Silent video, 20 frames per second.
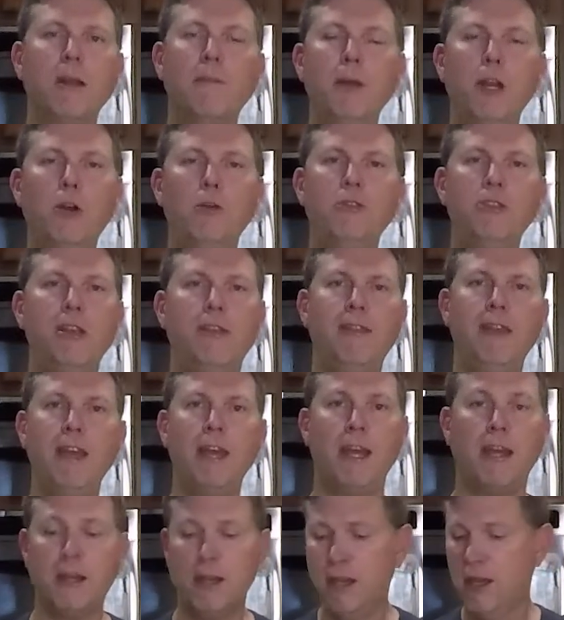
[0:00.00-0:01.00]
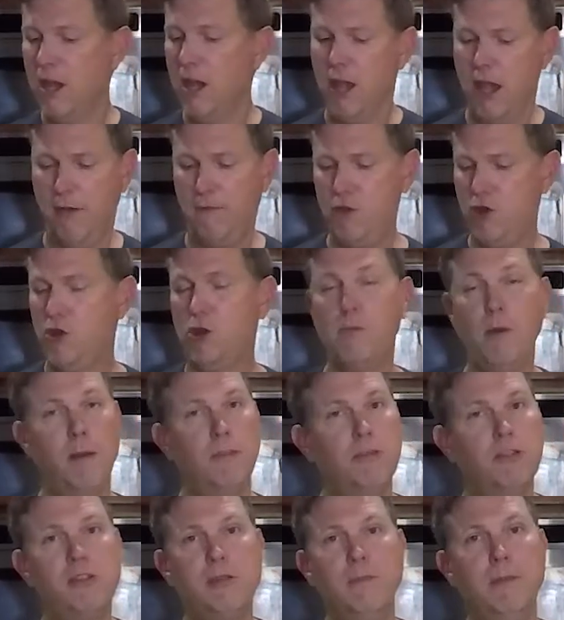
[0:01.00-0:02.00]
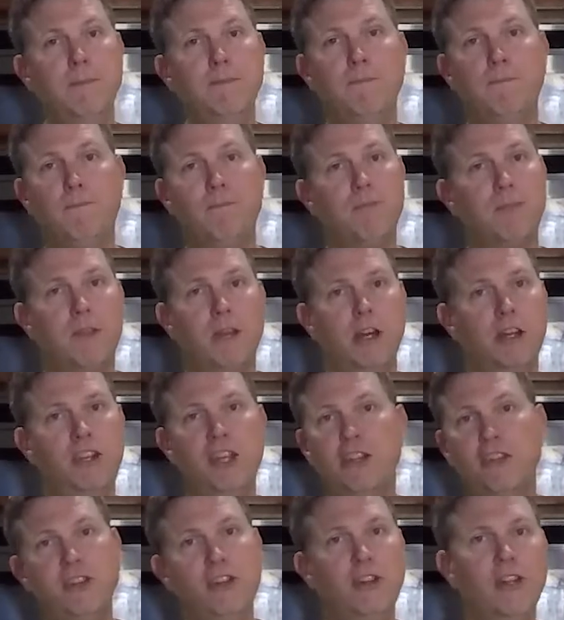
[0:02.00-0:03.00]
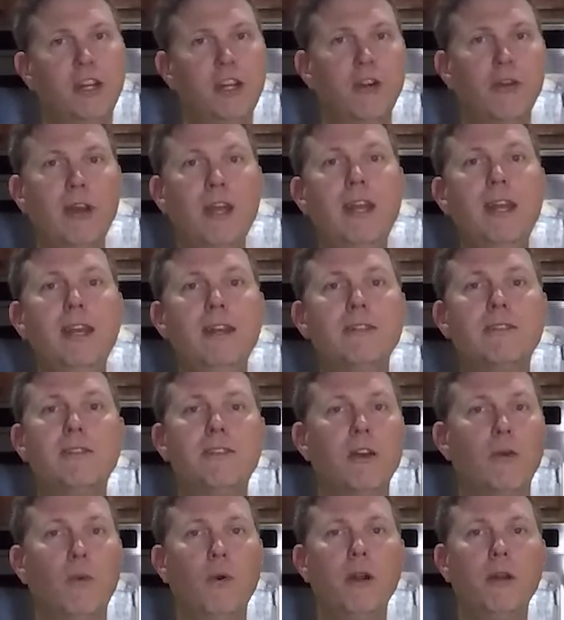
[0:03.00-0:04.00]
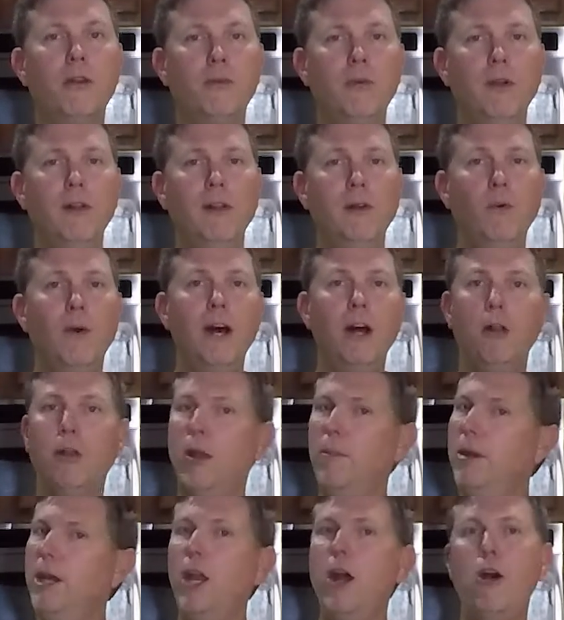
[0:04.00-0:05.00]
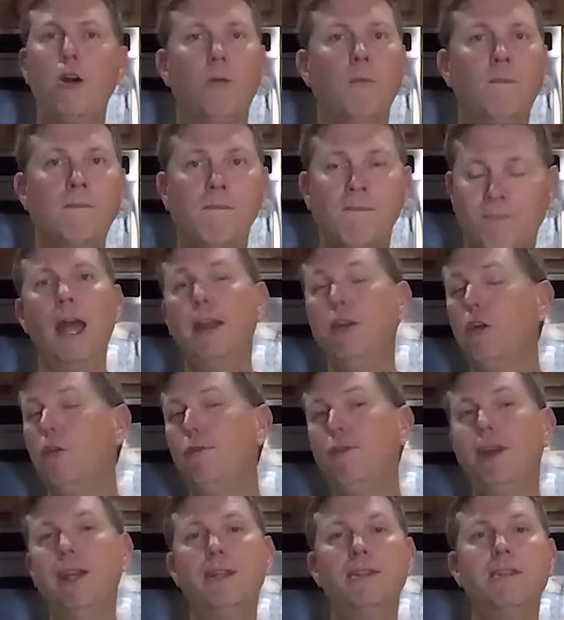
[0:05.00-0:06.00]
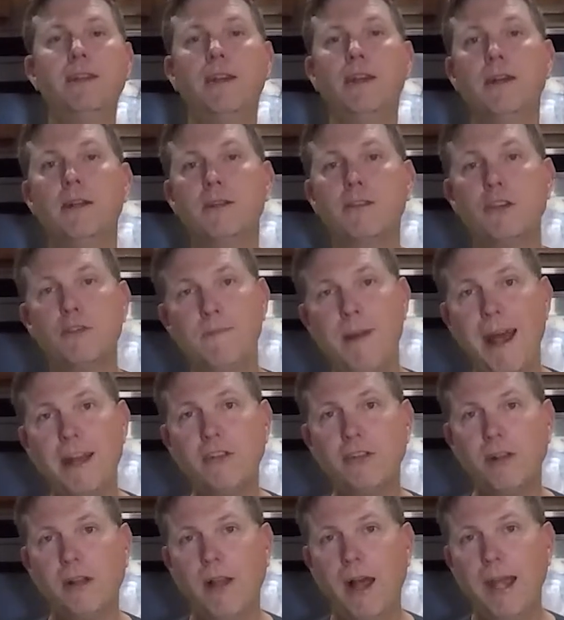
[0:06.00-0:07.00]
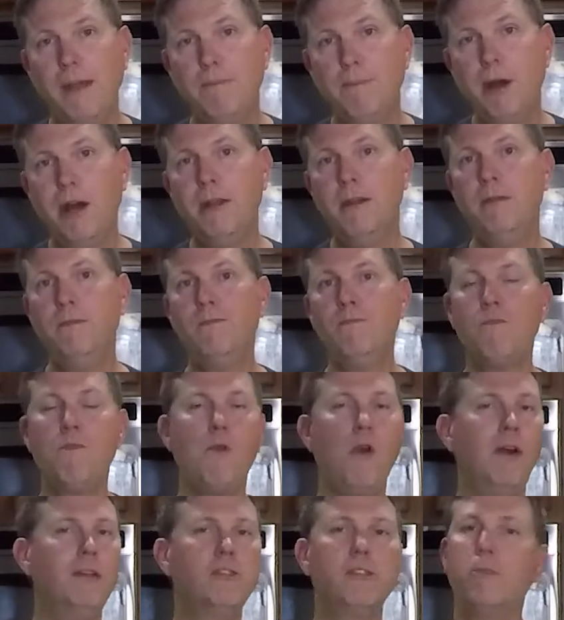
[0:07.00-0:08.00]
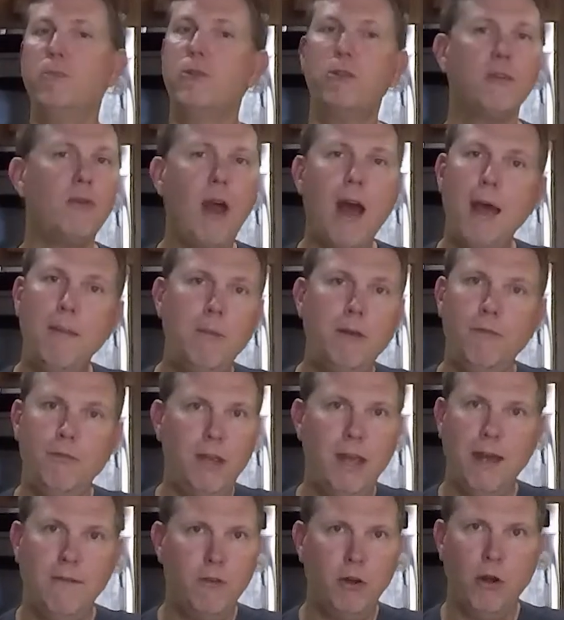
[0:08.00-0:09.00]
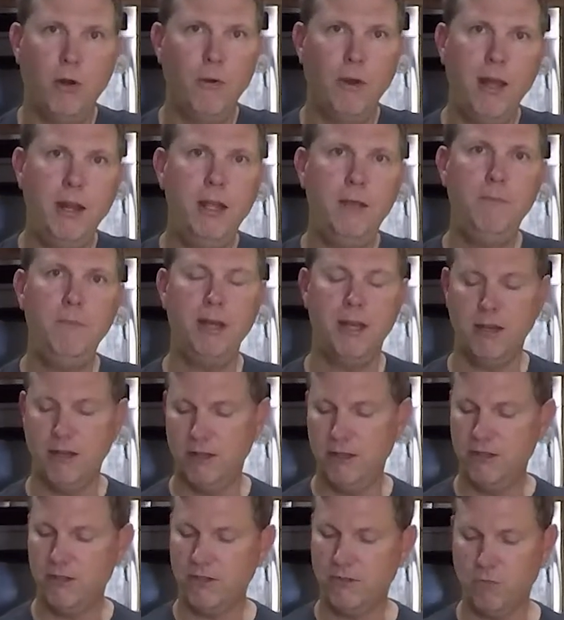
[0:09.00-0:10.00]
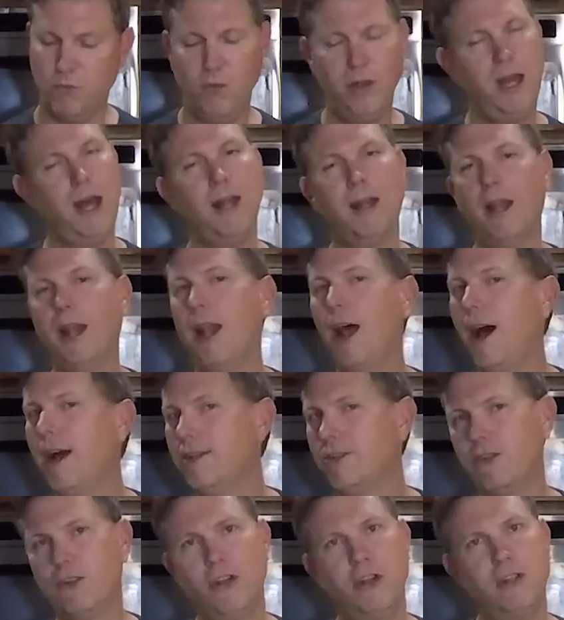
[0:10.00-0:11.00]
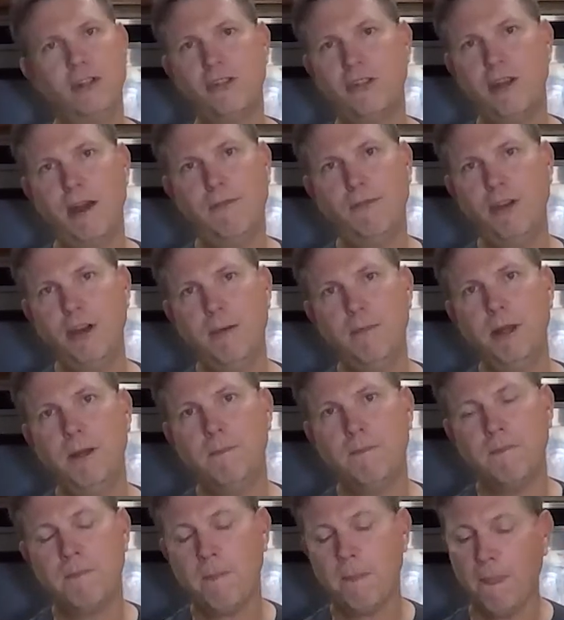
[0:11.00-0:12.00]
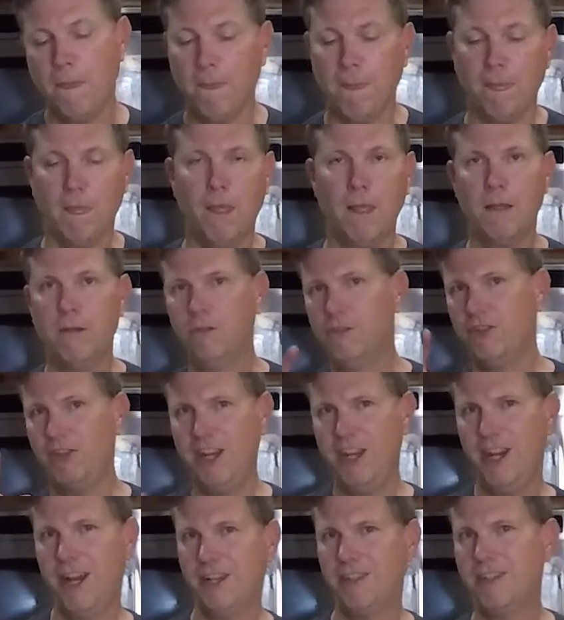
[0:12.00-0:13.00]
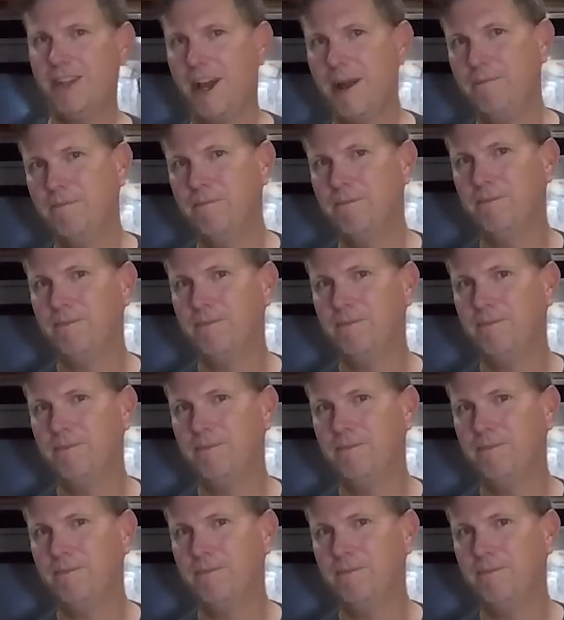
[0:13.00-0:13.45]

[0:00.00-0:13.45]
Let me know what you think. If you come up with some additional ingredients that work really well, let me know. And don't forget to smash the like button and subscribe if you haven't already, because we got lots of good stuff coming. See you next time.